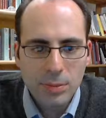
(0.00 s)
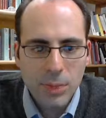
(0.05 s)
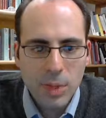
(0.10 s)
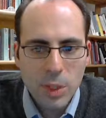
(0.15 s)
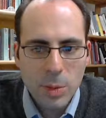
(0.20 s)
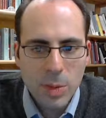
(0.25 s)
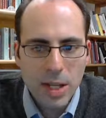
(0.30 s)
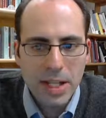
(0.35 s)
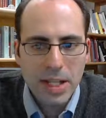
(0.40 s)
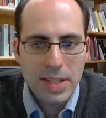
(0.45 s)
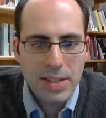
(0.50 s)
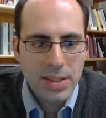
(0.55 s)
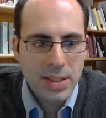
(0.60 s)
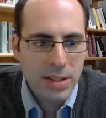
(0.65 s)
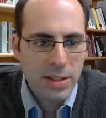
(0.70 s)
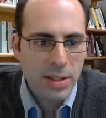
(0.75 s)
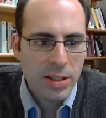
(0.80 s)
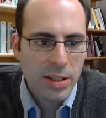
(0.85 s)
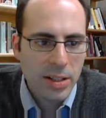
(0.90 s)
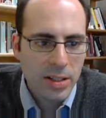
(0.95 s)
You might
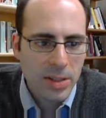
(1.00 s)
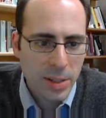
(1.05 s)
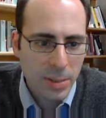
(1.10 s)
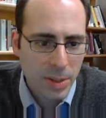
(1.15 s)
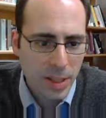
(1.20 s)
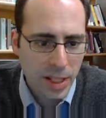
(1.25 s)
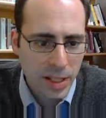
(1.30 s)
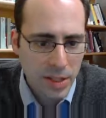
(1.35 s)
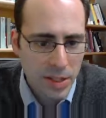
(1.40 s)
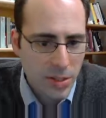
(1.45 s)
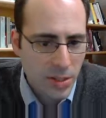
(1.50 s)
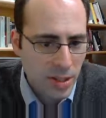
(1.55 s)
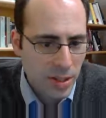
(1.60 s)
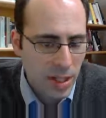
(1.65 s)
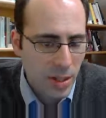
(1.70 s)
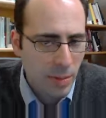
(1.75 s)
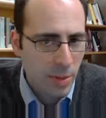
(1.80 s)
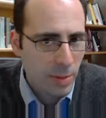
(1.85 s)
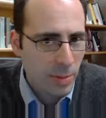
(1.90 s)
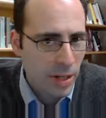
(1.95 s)
consider simply
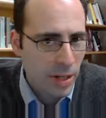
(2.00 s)
constructing one